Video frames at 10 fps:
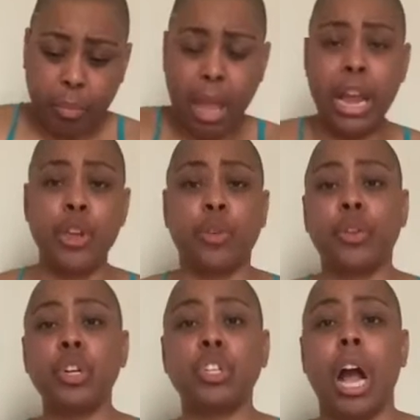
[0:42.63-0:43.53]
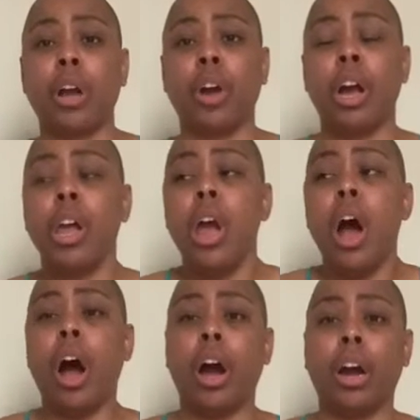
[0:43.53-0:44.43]
and your third chakra
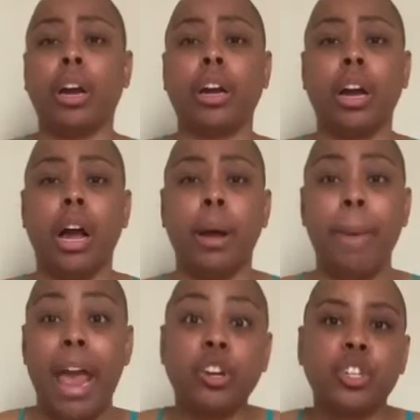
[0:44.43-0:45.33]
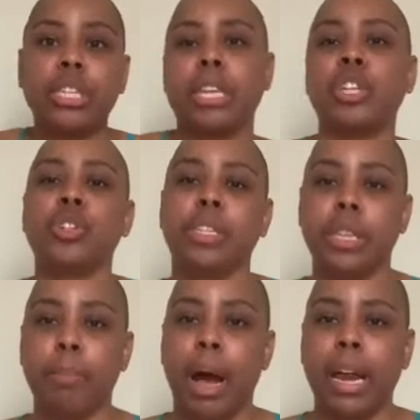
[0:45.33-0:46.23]
are energy centers in the
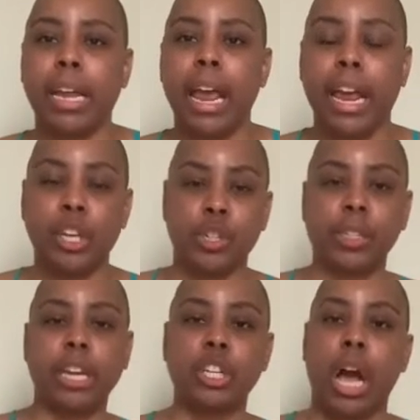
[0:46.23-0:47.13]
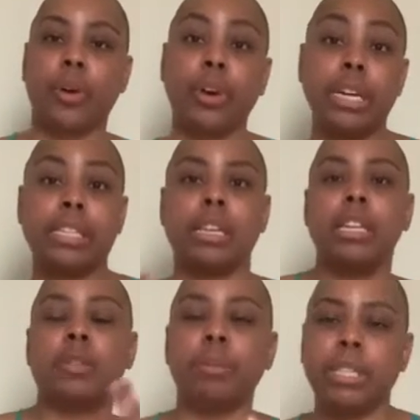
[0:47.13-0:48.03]
body, and your second chakra is
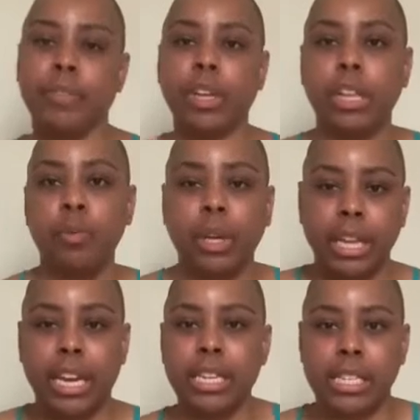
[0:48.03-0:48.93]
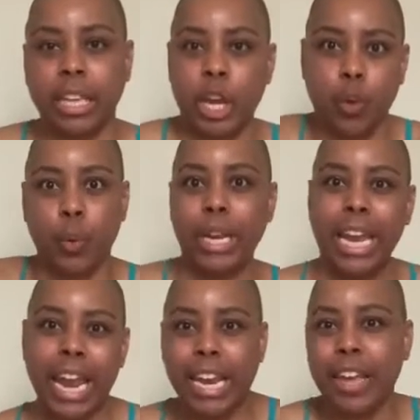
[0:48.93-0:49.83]
specifically related to like
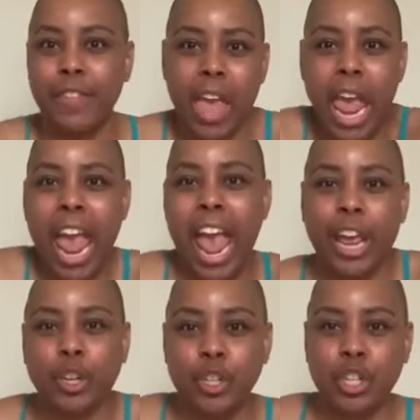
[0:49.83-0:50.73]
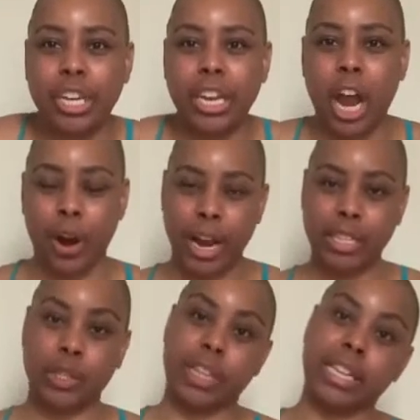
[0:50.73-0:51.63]
creative energy. All right,
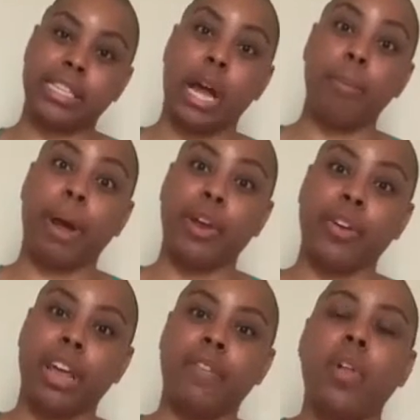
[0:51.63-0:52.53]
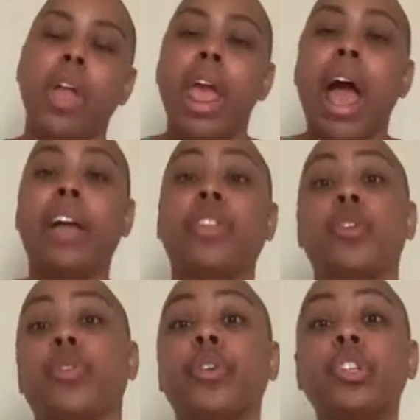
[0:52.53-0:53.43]
so that's down by your navel, and then your
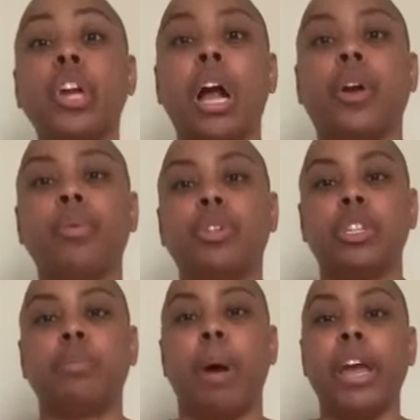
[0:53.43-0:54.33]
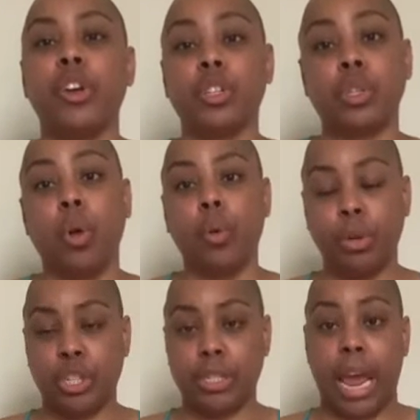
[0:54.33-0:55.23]
third chakra, which is by your soul, which
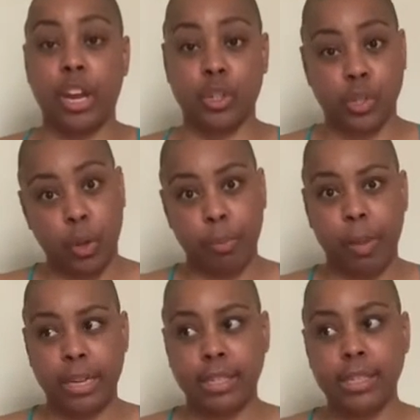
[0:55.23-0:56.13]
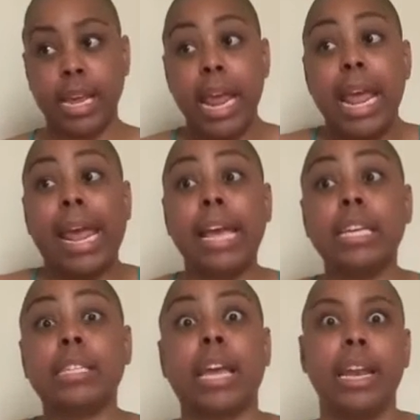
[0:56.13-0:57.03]
is at your solar plexus,
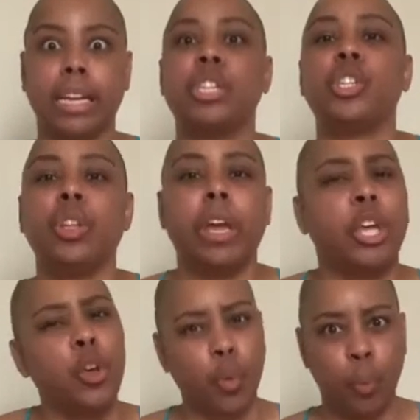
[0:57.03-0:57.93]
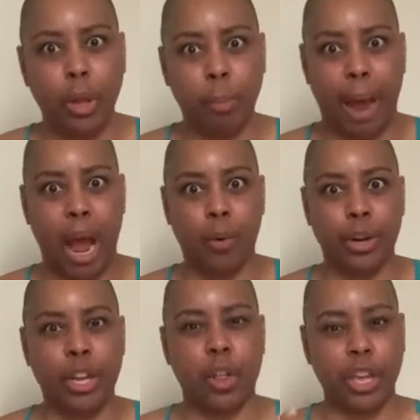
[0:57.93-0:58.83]
is connected to like your willpower,
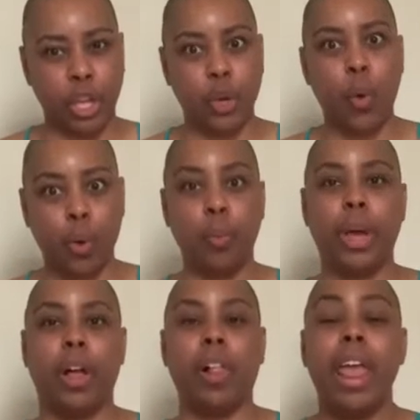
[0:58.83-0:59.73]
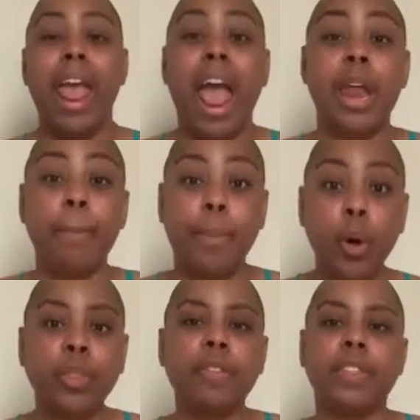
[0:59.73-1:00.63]
like your will. And
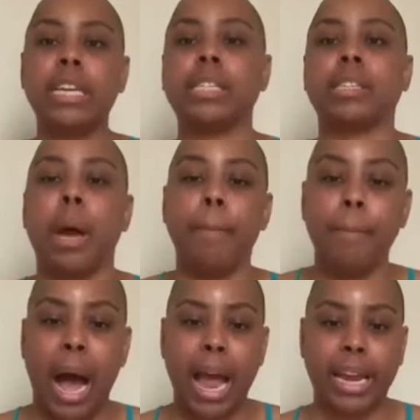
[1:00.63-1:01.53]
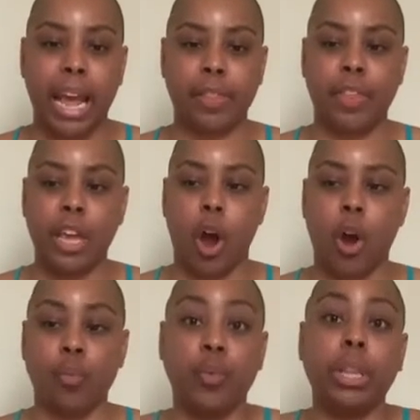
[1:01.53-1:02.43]
both of these combined, I think, are
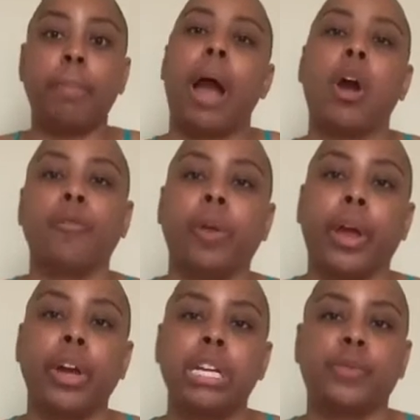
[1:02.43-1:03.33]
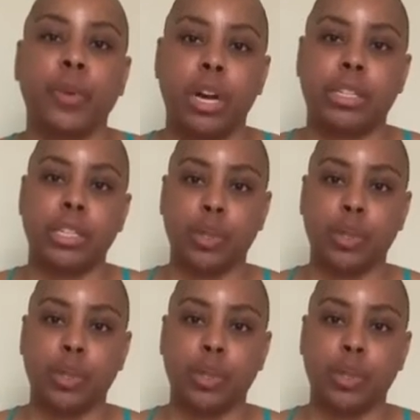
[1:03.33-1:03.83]
really powerful areas for us as